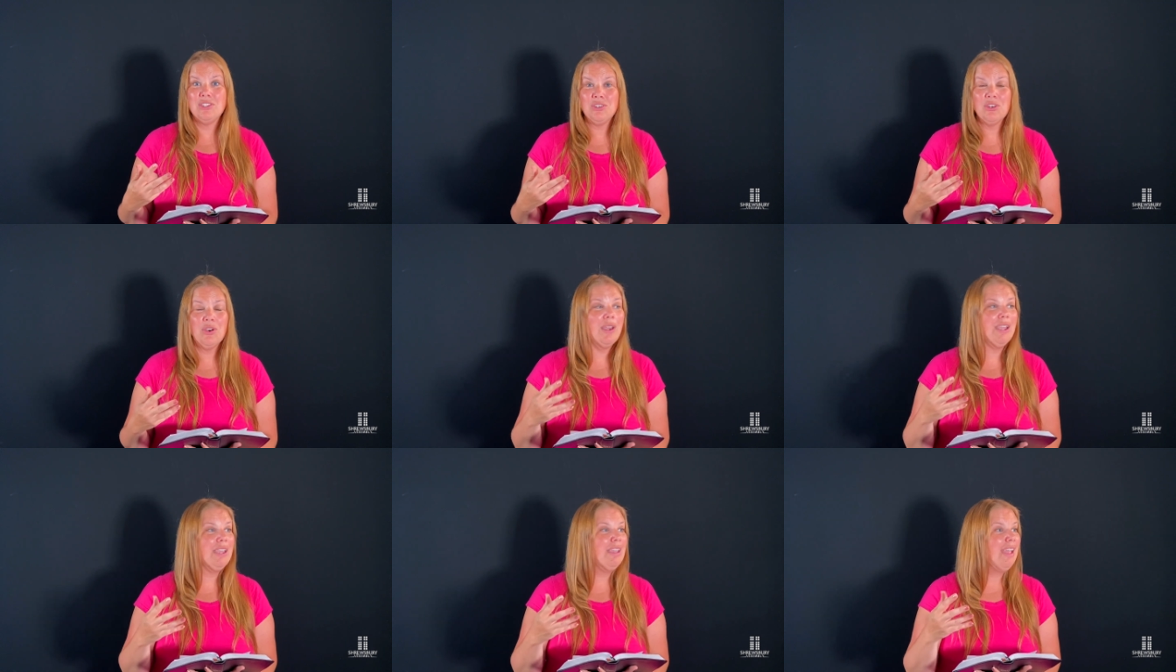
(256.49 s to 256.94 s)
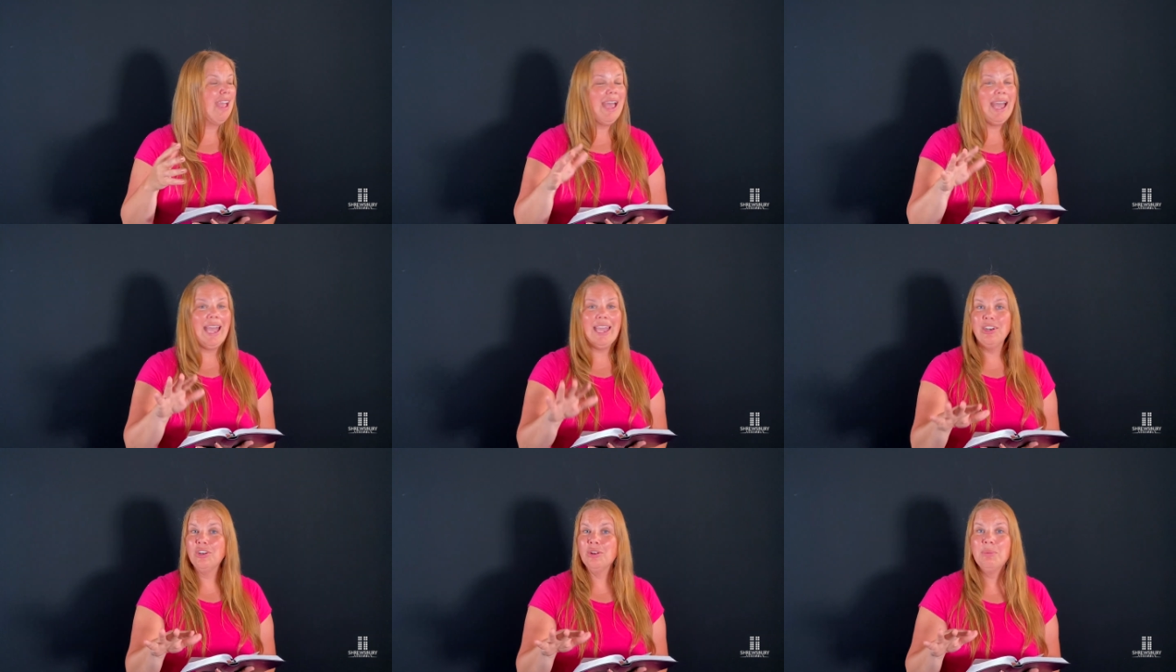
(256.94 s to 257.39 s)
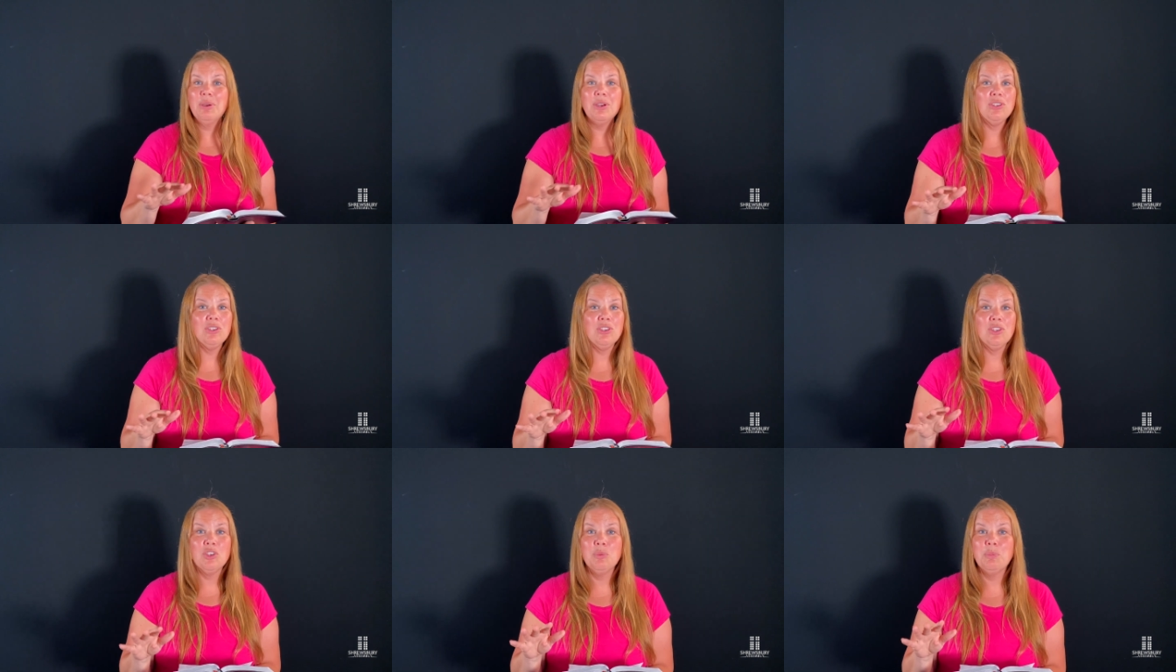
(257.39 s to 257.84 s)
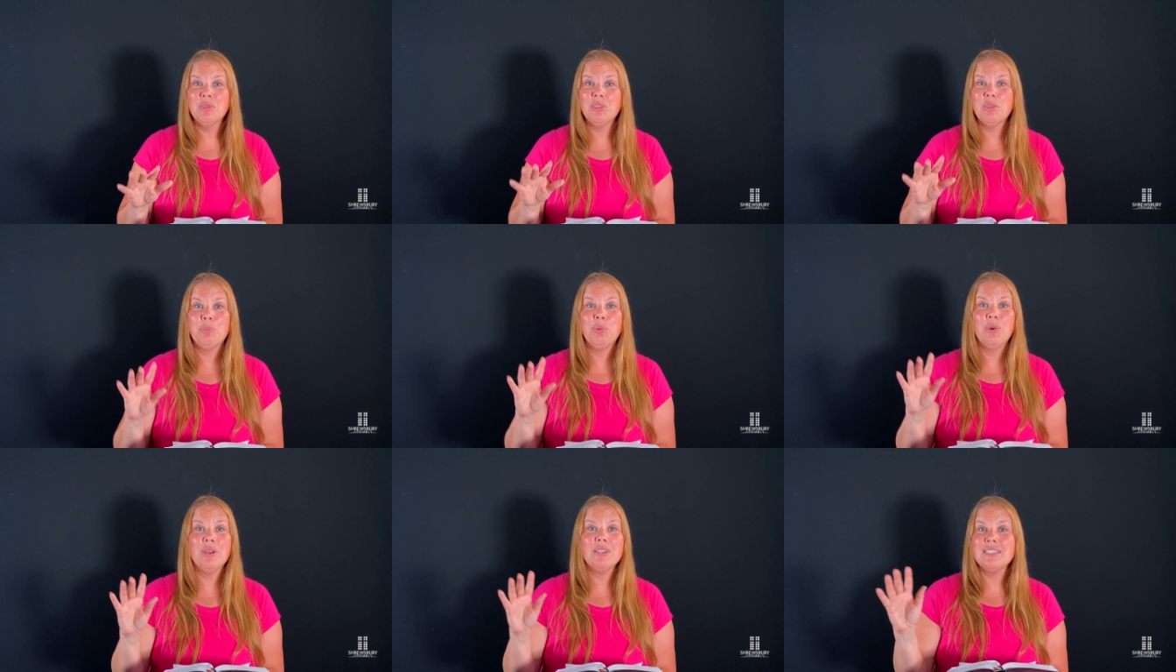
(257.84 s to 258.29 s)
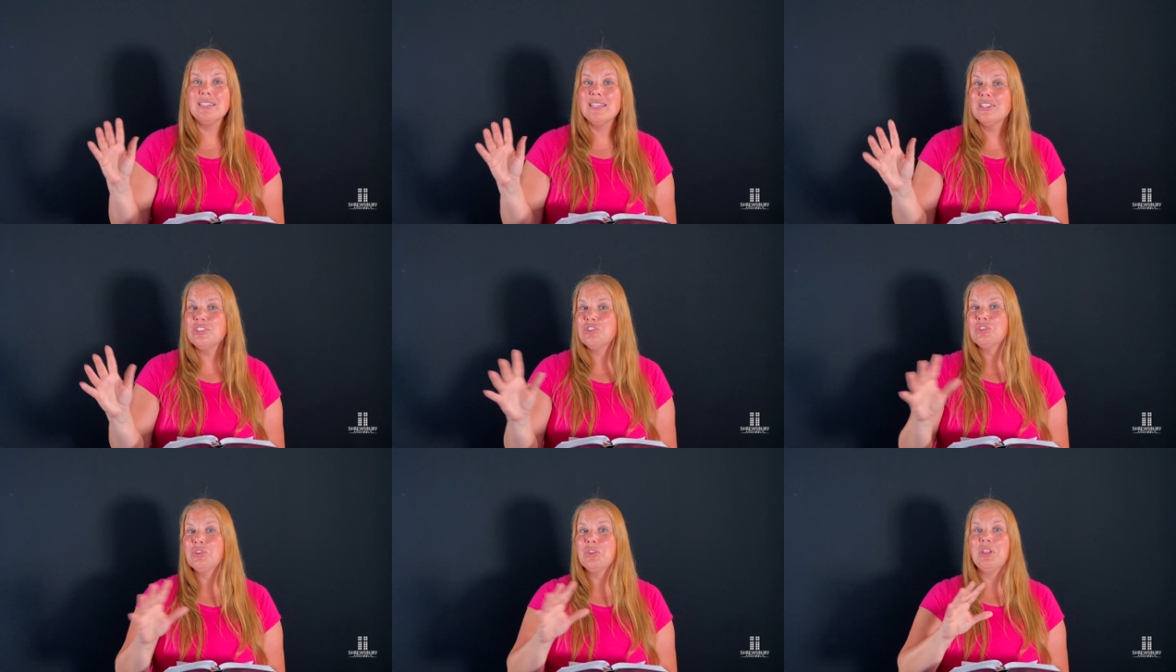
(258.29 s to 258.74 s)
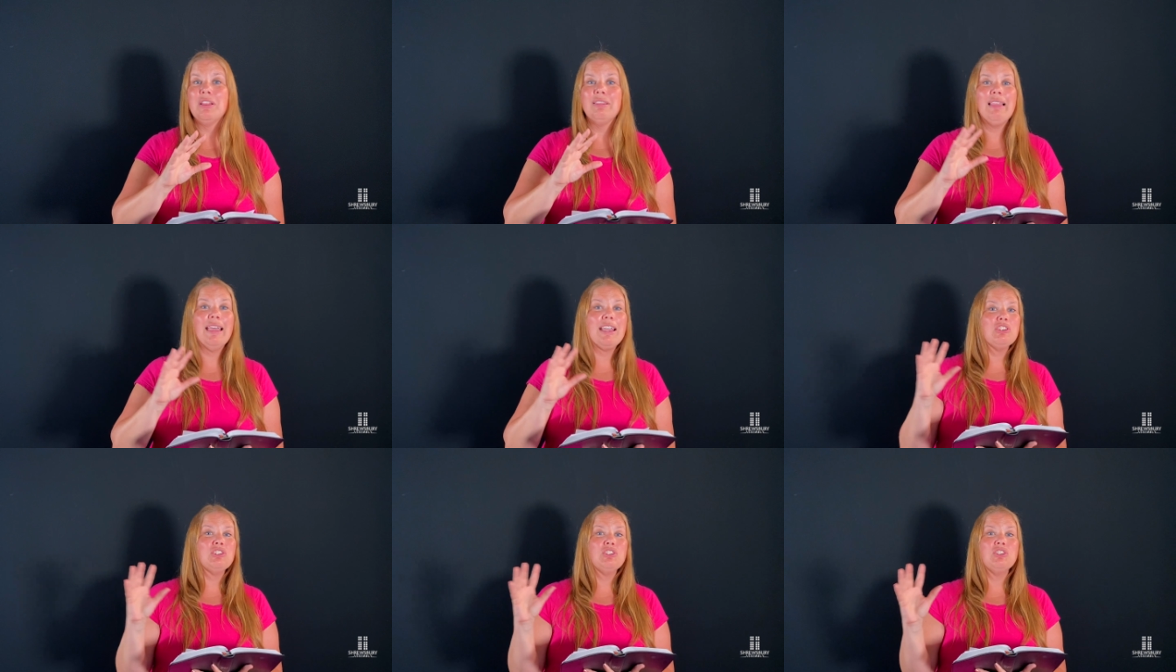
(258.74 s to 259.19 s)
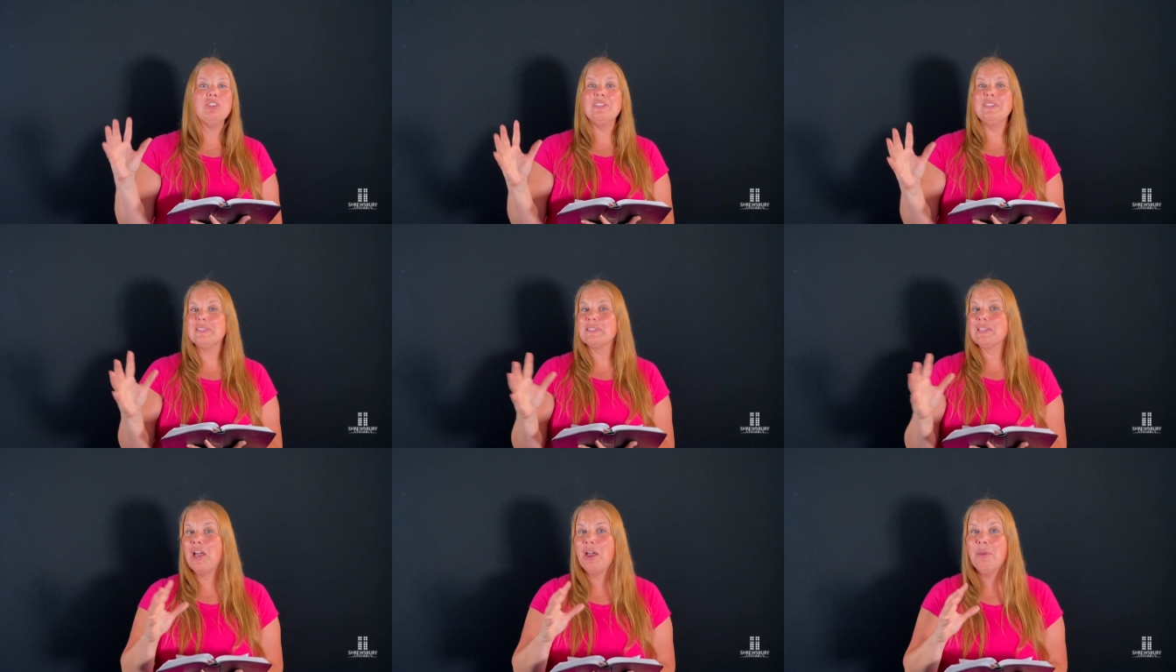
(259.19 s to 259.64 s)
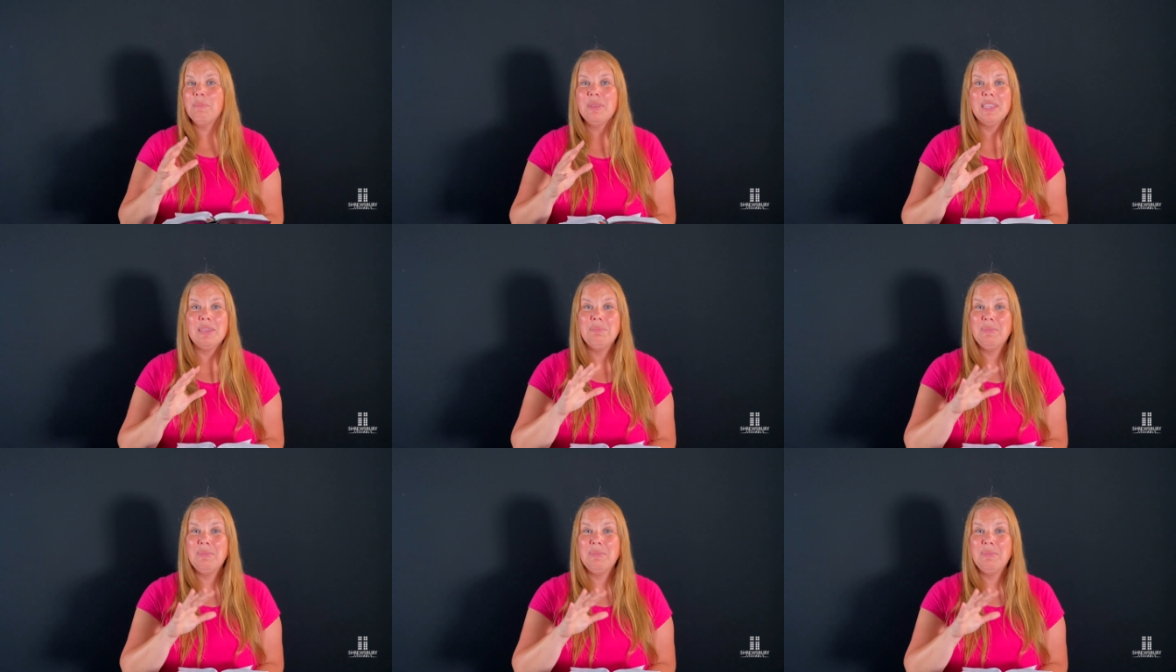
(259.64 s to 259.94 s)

You know, I, I don't know about you, but the presidential election is coming,